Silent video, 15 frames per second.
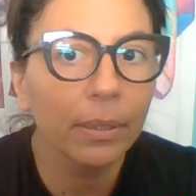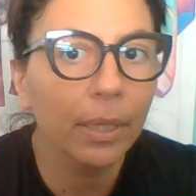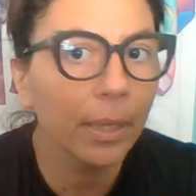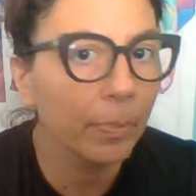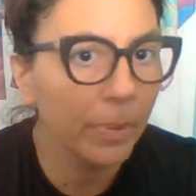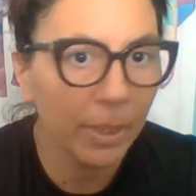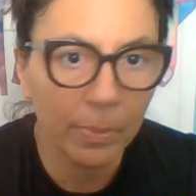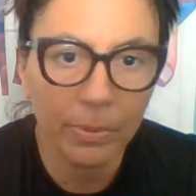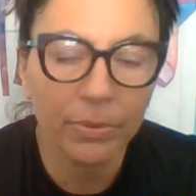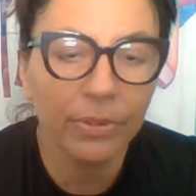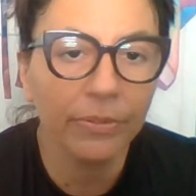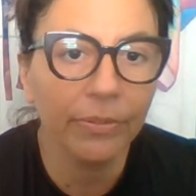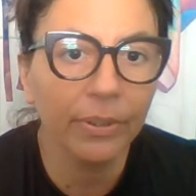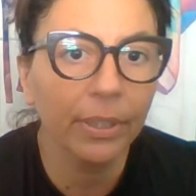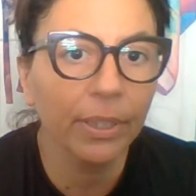and people
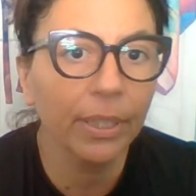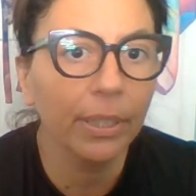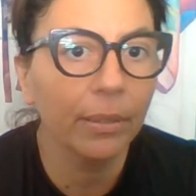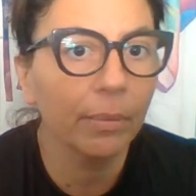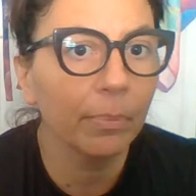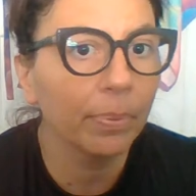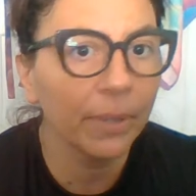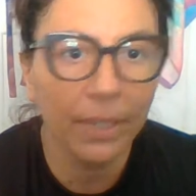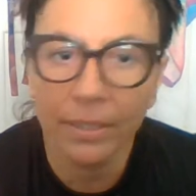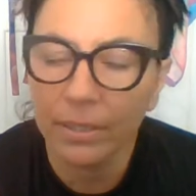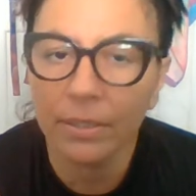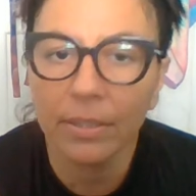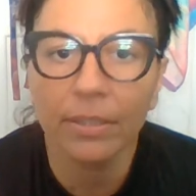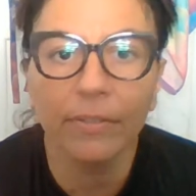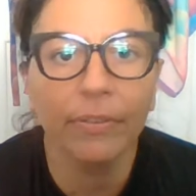differently and
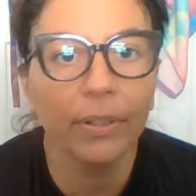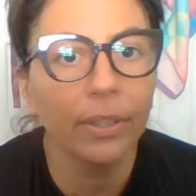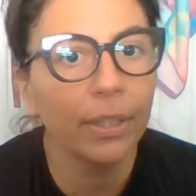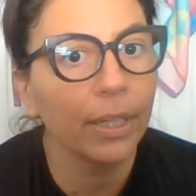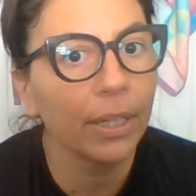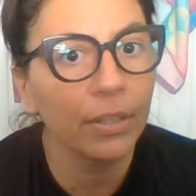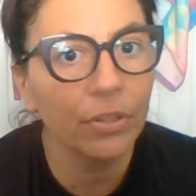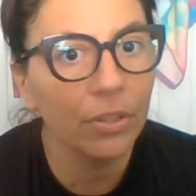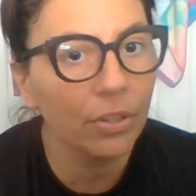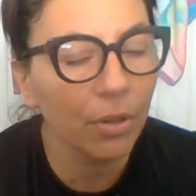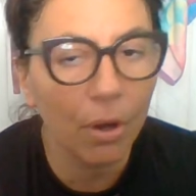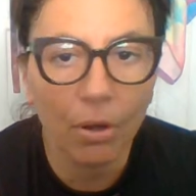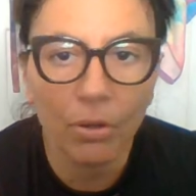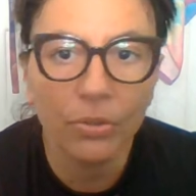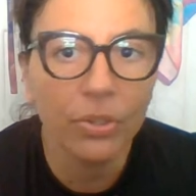places differently and just
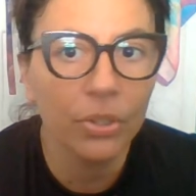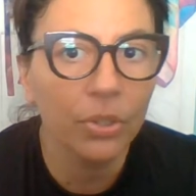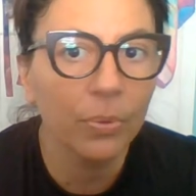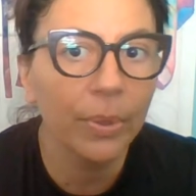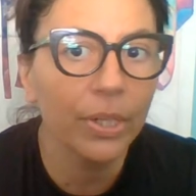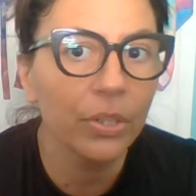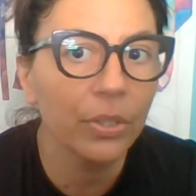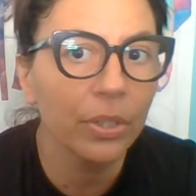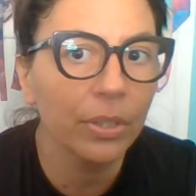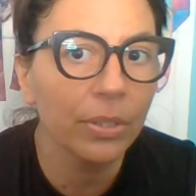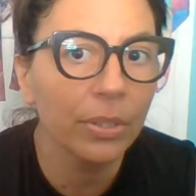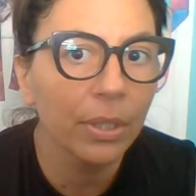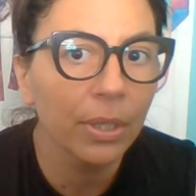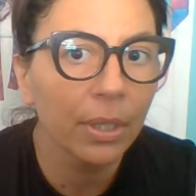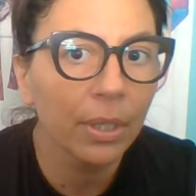all situations